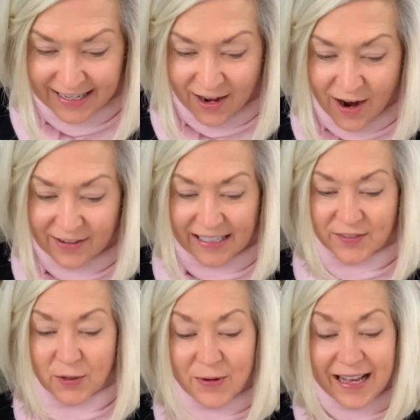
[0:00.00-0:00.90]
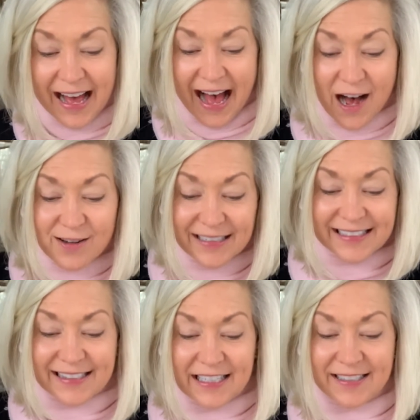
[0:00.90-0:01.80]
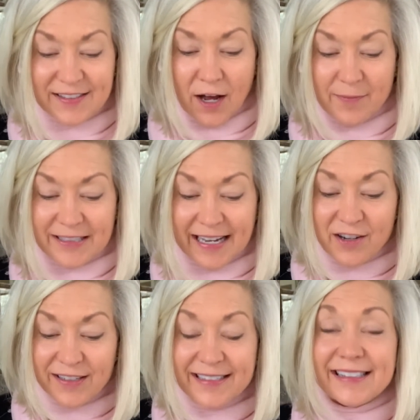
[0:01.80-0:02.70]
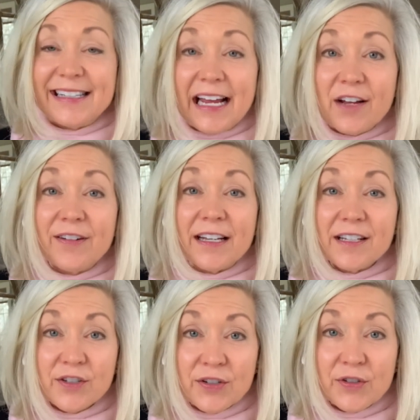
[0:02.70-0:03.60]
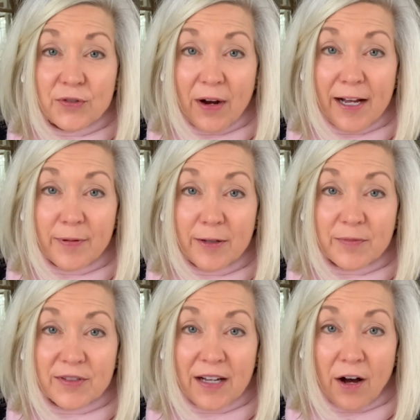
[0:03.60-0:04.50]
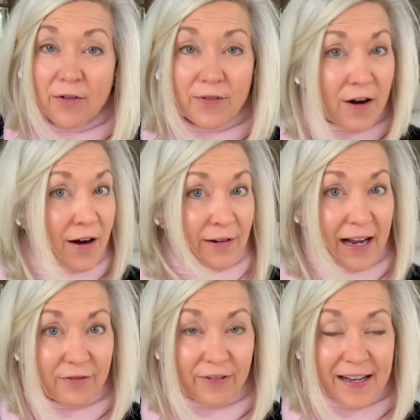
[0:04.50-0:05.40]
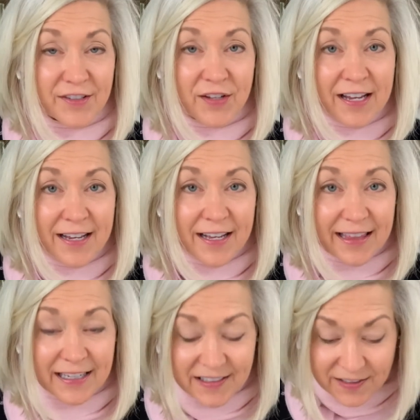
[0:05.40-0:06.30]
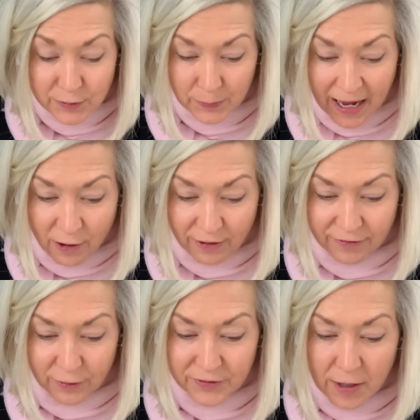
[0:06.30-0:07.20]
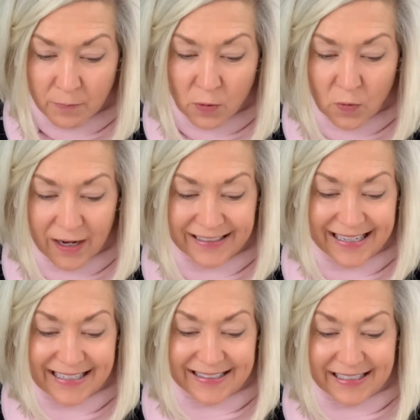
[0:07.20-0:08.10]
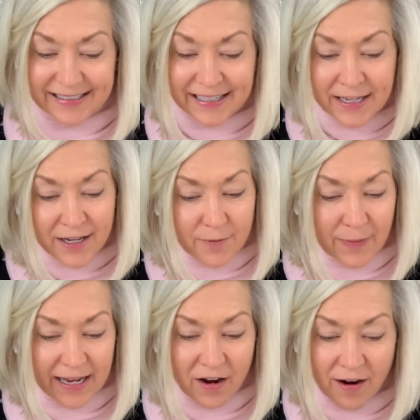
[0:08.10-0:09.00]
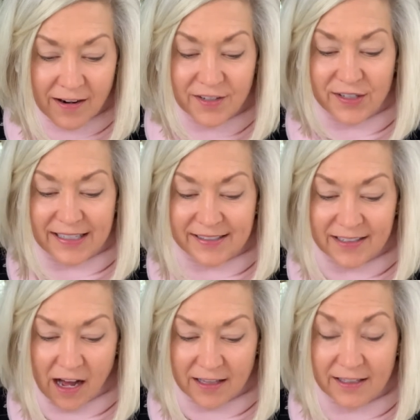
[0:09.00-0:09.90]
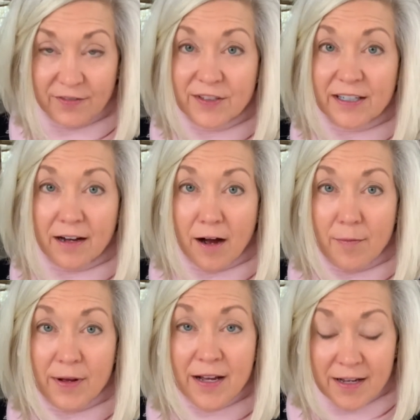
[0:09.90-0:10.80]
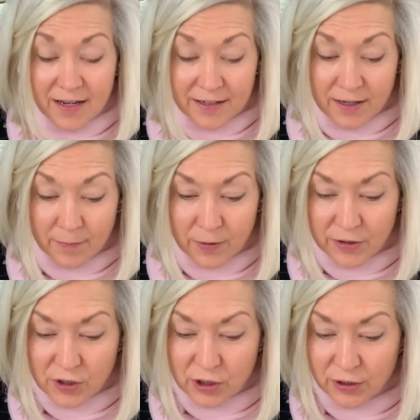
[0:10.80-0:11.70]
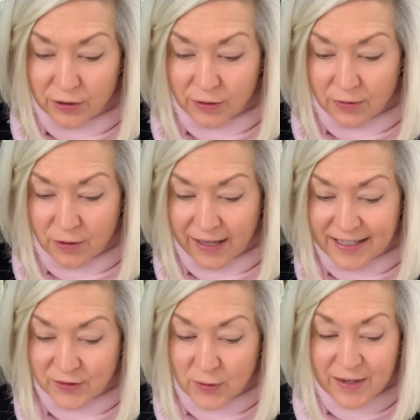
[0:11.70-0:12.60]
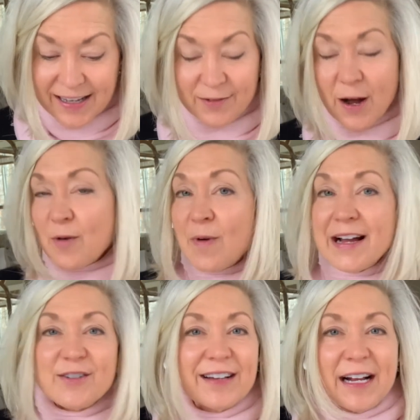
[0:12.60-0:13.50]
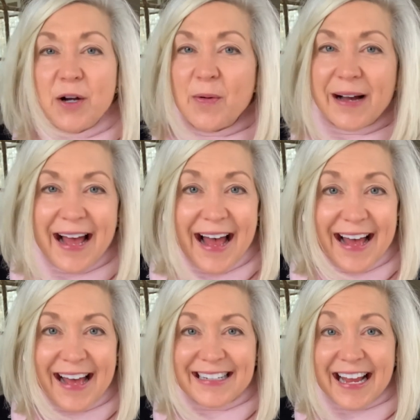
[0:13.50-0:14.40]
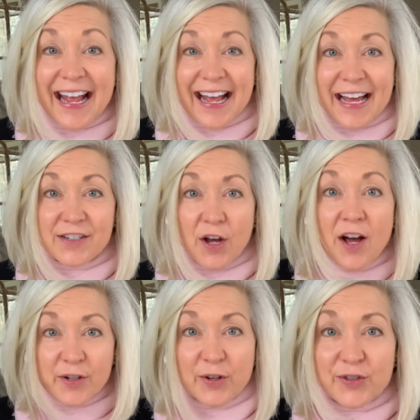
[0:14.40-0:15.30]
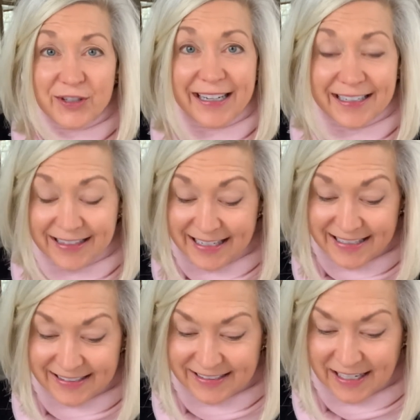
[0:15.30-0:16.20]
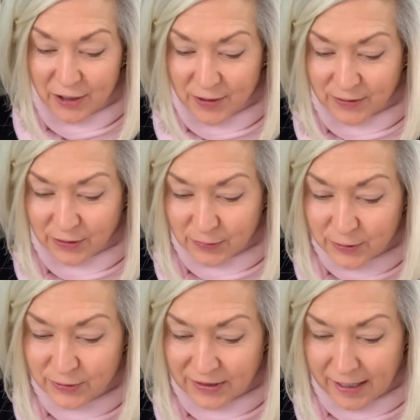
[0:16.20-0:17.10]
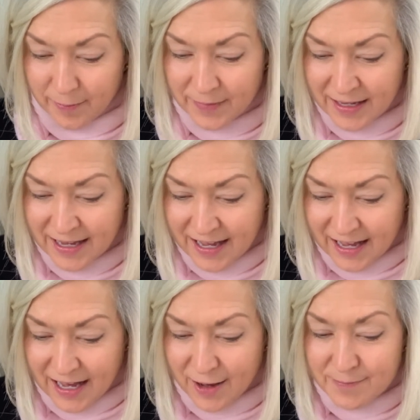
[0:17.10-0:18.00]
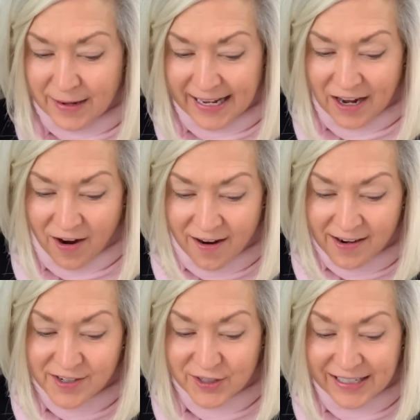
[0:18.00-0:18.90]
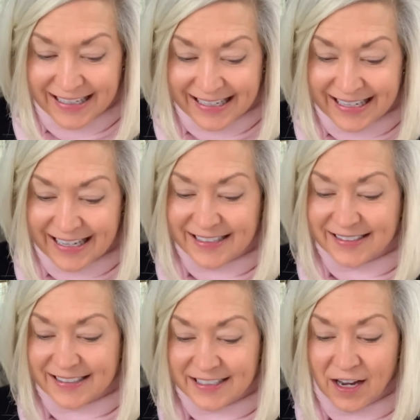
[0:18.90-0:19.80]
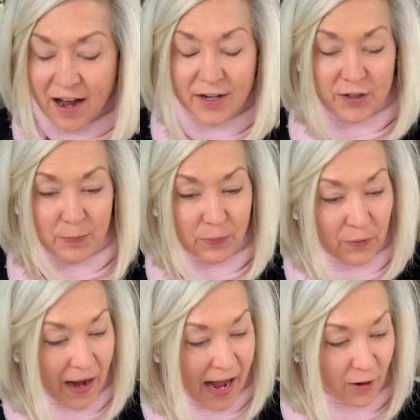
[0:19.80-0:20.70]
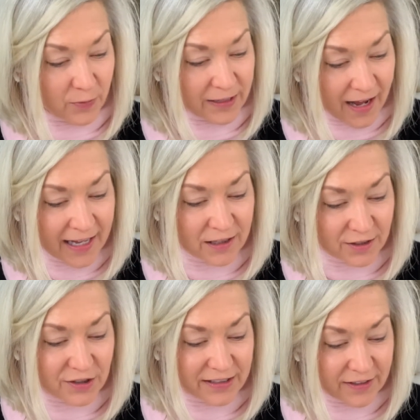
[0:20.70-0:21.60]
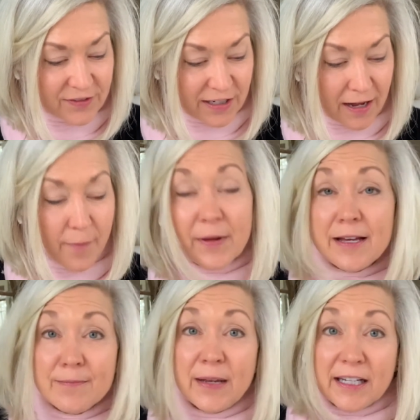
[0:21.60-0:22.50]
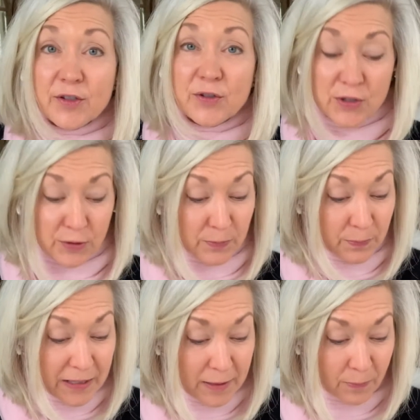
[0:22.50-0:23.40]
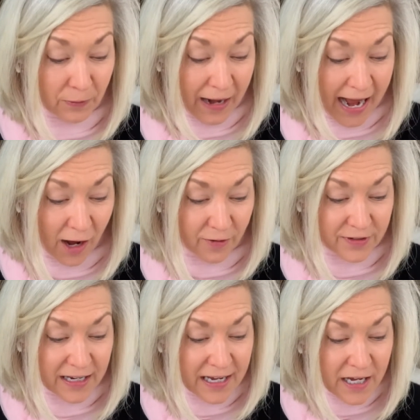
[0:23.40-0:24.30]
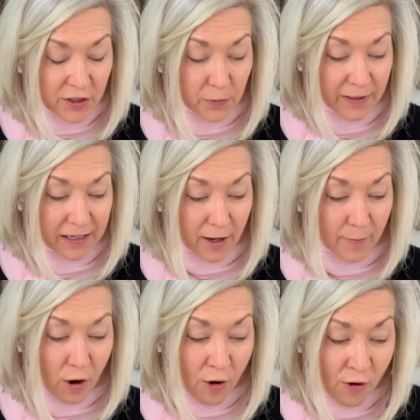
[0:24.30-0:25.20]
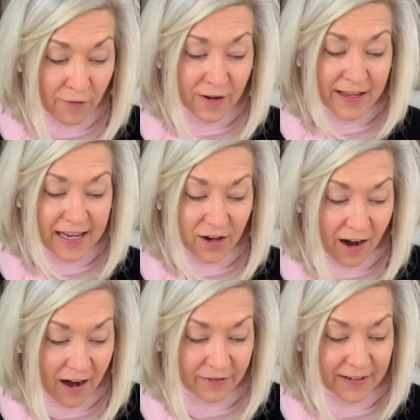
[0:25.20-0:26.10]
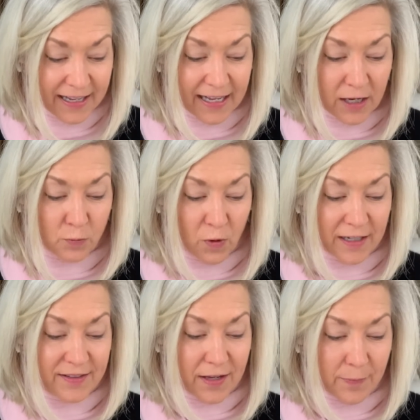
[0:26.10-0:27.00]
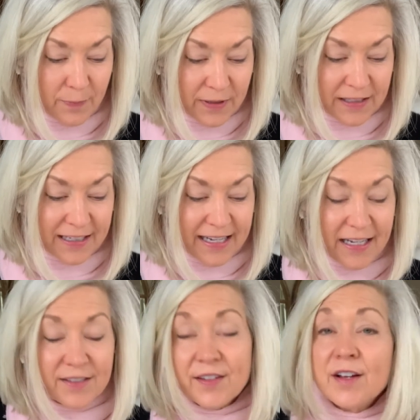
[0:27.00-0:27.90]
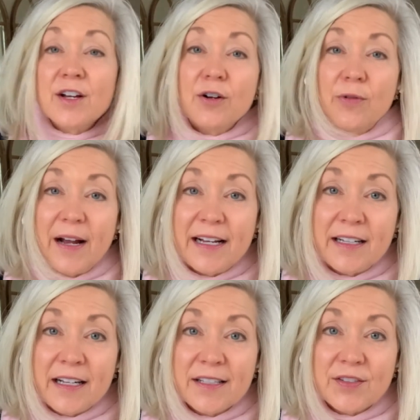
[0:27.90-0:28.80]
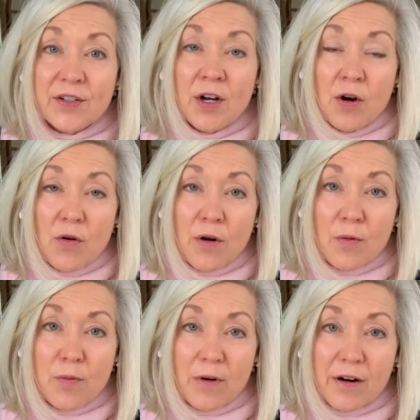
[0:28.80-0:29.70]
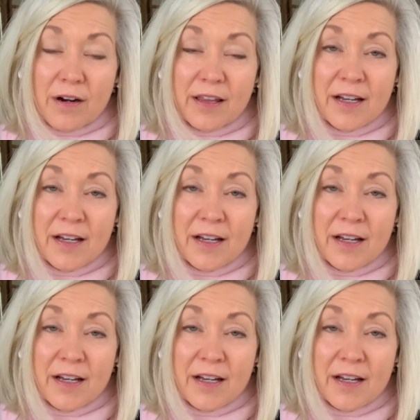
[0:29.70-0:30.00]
All right, so how does the psalmist, how does David describe himself? All right, friends, this is powerful. Number one, he says, My heart is not lifted up. Number two, okay, so why don't I go ahead and understand these as I go through them? Uh, my heart is not proud. When I look lifted up, it means to be proud, to become overly confident in one's abilities, greatness, or worth.